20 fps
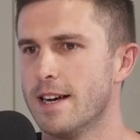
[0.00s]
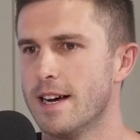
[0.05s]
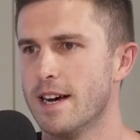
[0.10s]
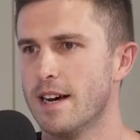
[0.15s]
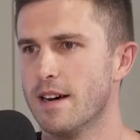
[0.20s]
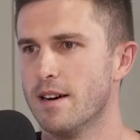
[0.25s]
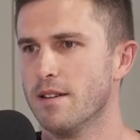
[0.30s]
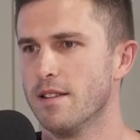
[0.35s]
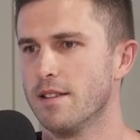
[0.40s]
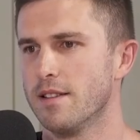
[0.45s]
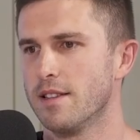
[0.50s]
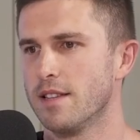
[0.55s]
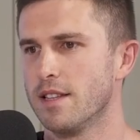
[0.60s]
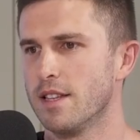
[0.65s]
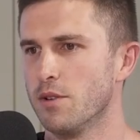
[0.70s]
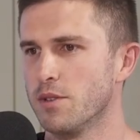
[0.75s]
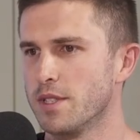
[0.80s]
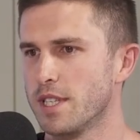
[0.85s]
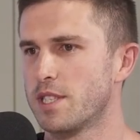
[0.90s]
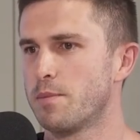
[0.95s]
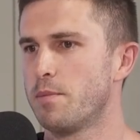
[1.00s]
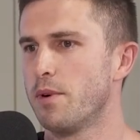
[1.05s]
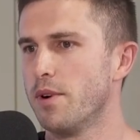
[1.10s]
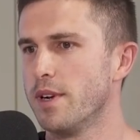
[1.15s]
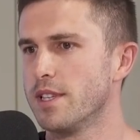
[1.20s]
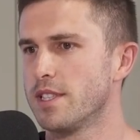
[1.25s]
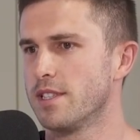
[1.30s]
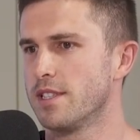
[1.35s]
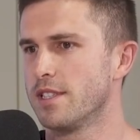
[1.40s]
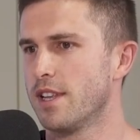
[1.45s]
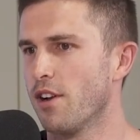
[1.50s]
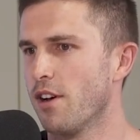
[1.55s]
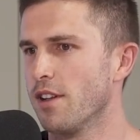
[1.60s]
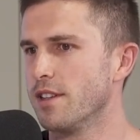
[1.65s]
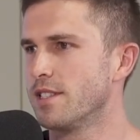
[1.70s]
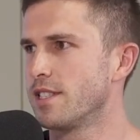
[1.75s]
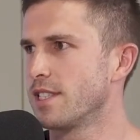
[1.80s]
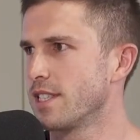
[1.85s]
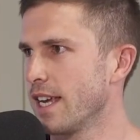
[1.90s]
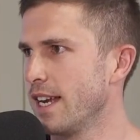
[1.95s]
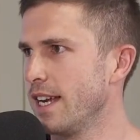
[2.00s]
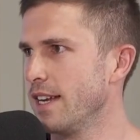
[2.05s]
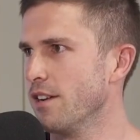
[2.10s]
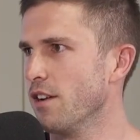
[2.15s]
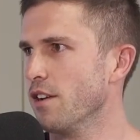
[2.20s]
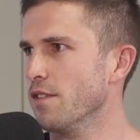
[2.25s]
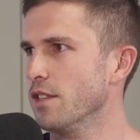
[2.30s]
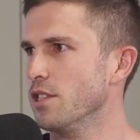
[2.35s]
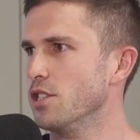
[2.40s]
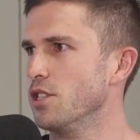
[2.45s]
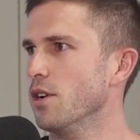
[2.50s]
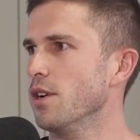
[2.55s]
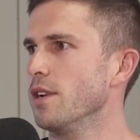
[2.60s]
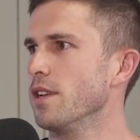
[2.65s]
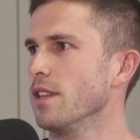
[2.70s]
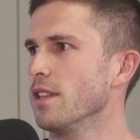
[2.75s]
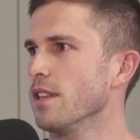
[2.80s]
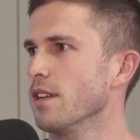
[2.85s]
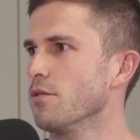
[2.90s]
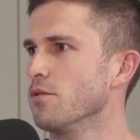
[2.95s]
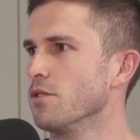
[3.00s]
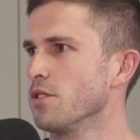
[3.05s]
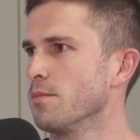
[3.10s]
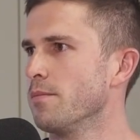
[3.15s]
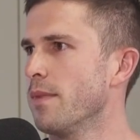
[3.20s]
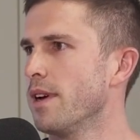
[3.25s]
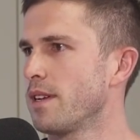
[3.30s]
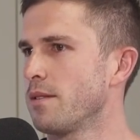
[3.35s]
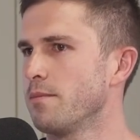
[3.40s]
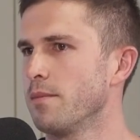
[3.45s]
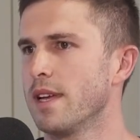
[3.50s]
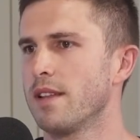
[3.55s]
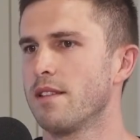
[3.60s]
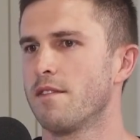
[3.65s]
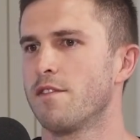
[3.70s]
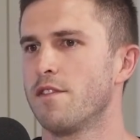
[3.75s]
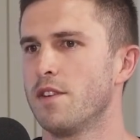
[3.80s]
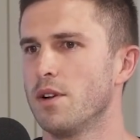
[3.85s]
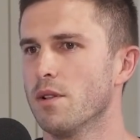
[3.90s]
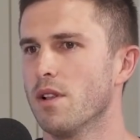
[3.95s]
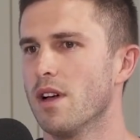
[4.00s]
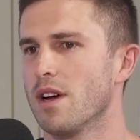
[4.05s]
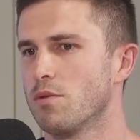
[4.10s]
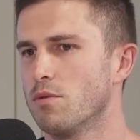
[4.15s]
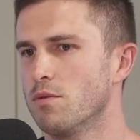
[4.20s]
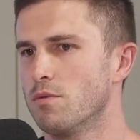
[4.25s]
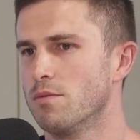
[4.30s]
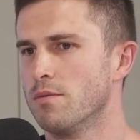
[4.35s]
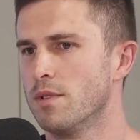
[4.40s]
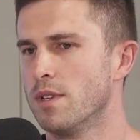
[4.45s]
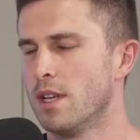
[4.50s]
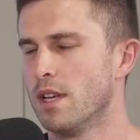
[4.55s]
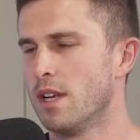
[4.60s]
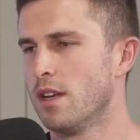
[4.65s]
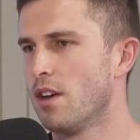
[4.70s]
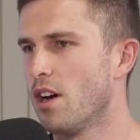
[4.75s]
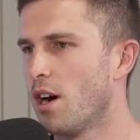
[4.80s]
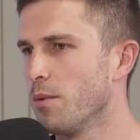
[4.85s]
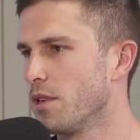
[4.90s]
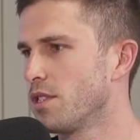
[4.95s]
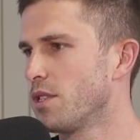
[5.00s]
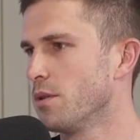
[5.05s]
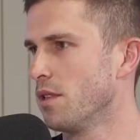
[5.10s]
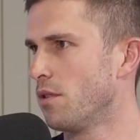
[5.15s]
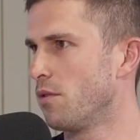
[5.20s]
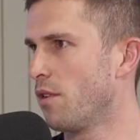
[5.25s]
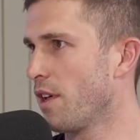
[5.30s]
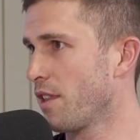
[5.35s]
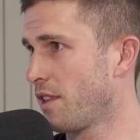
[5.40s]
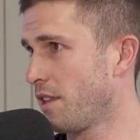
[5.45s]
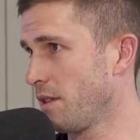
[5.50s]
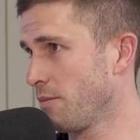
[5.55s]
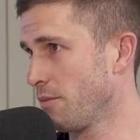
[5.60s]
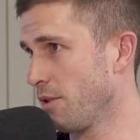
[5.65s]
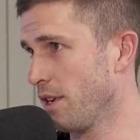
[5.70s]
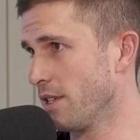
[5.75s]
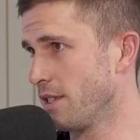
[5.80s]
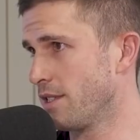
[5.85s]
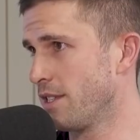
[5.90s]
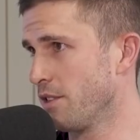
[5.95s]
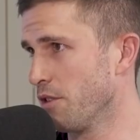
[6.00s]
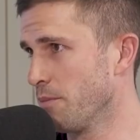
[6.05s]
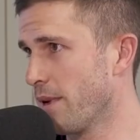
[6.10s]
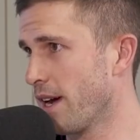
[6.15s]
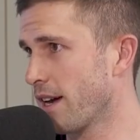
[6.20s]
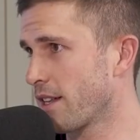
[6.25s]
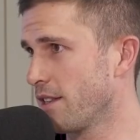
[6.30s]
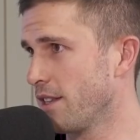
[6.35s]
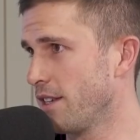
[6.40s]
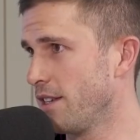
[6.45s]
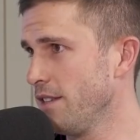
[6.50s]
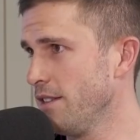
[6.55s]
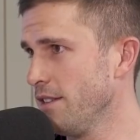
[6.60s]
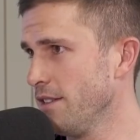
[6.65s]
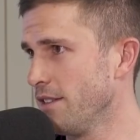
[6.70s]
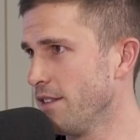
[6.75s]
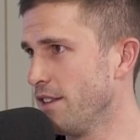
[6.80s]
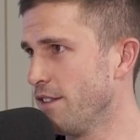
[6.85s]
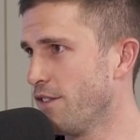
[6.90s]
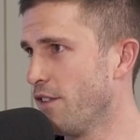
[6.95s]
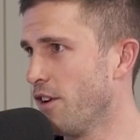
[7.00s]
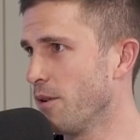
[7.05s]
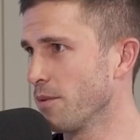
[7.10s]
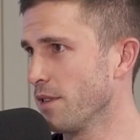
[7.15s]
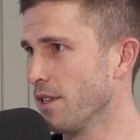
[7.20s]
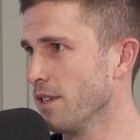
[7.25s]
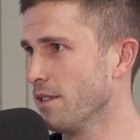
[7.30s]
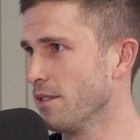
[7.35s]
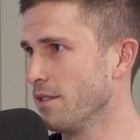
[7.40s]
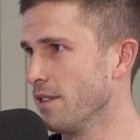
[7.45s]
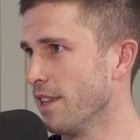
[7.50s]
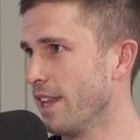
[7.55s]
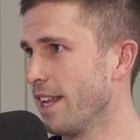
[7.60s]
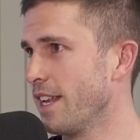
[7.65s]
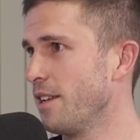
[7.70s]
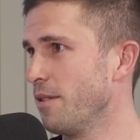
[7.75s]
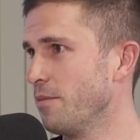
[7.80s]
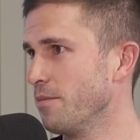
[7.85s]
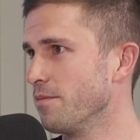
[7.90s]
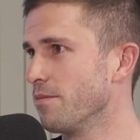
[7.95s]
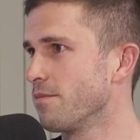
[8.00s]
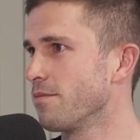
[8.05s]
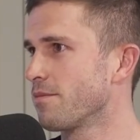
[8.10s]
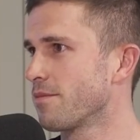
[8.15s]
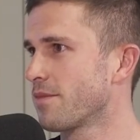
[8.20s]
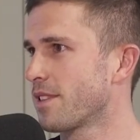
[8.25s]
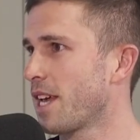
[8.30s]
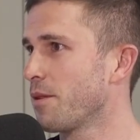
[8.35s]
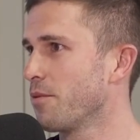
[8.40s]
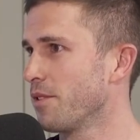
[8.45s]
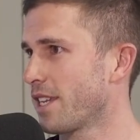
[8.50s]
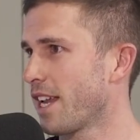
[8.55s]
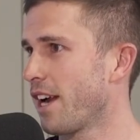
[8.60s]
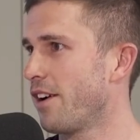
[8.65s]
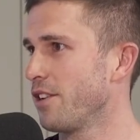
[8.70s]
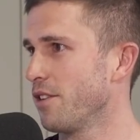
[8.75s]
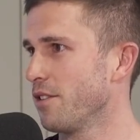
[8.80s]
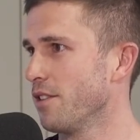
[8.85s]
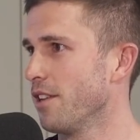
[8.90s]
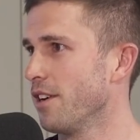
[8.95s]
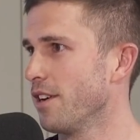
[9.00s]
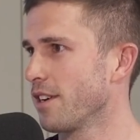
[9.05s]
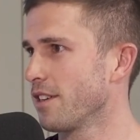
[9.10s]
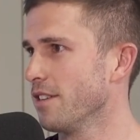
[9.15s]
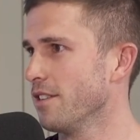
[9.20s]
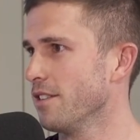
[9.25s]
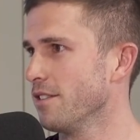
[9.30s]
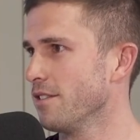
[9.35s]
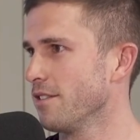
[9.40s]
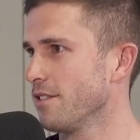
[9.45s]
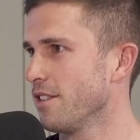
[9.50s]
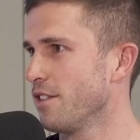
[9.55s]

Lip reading: there was experiences that I'd seen over the journey that was making me feel like, well, I'm not doing the right thing by Dylan Buckley if I'm going to let him keep on carrying on like a